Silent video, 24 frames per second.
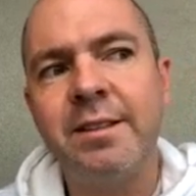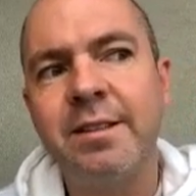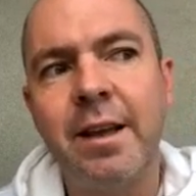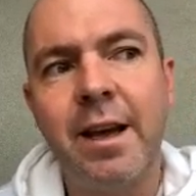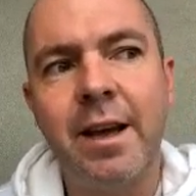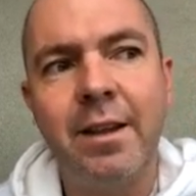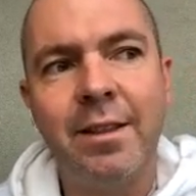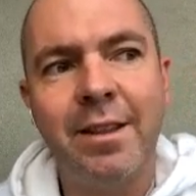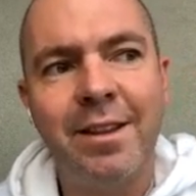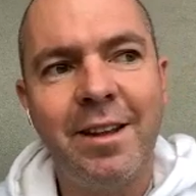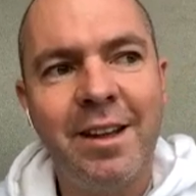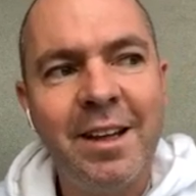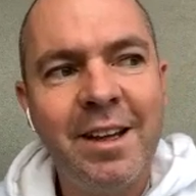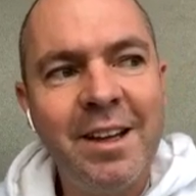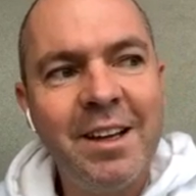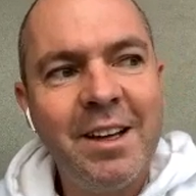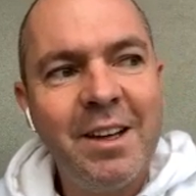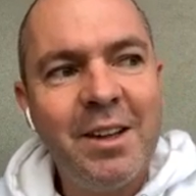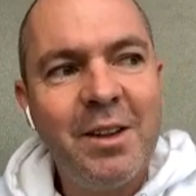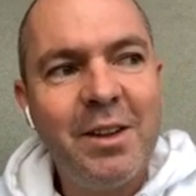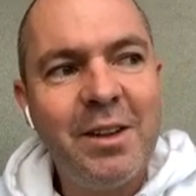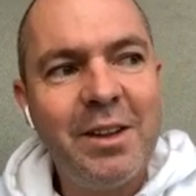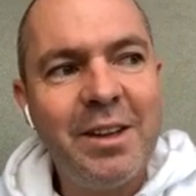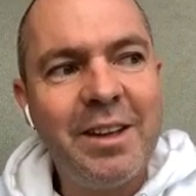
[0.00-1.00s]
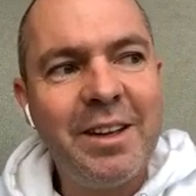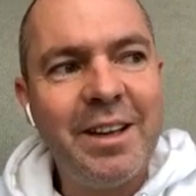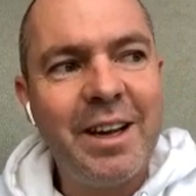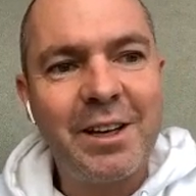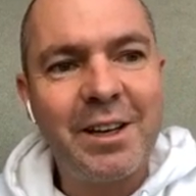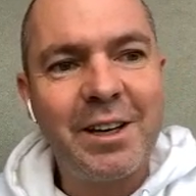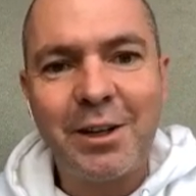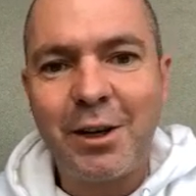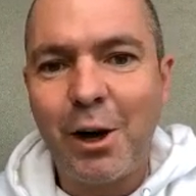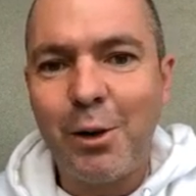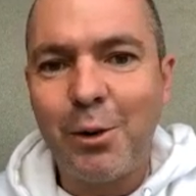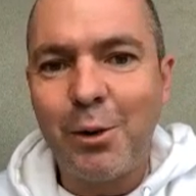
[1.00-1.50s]
the
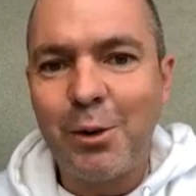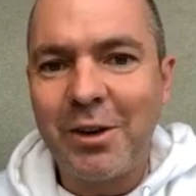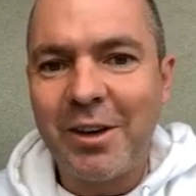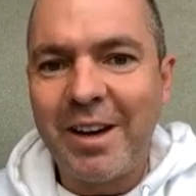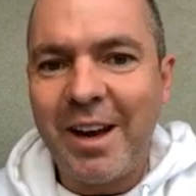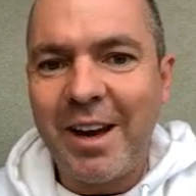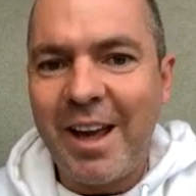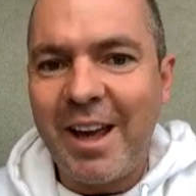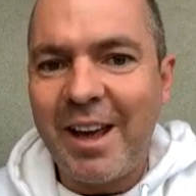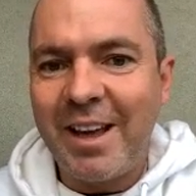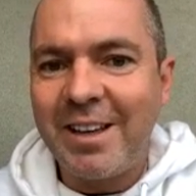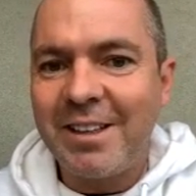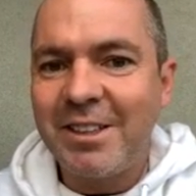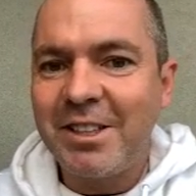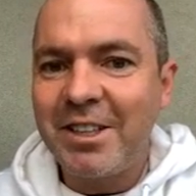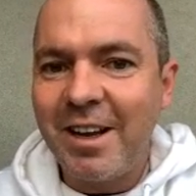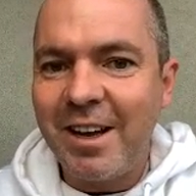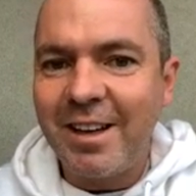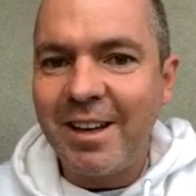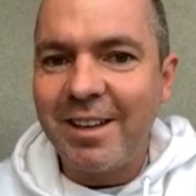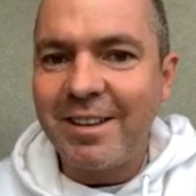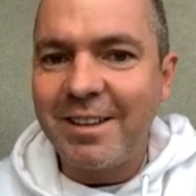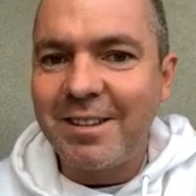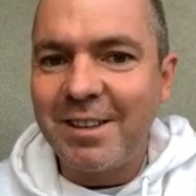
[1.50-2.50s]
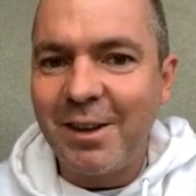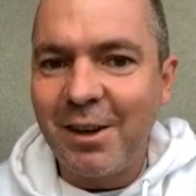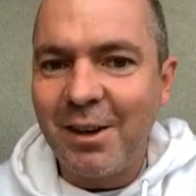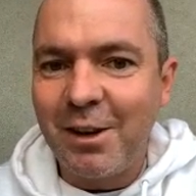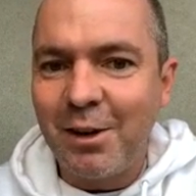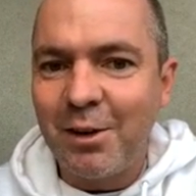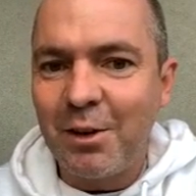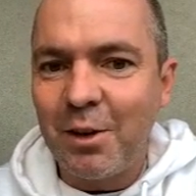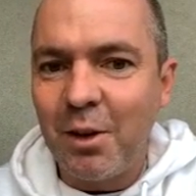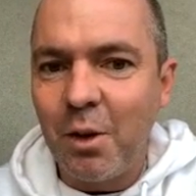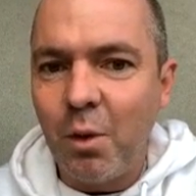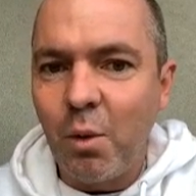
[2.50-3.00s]
golden handshakes
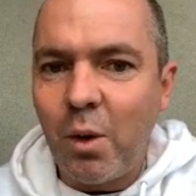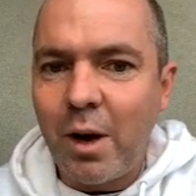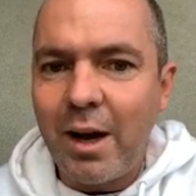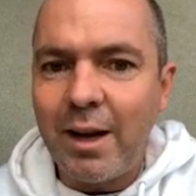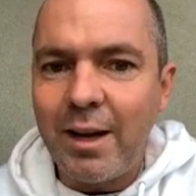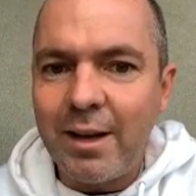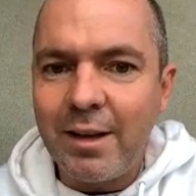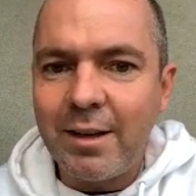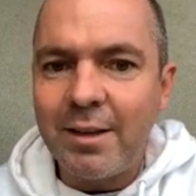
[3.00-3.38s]
along the way.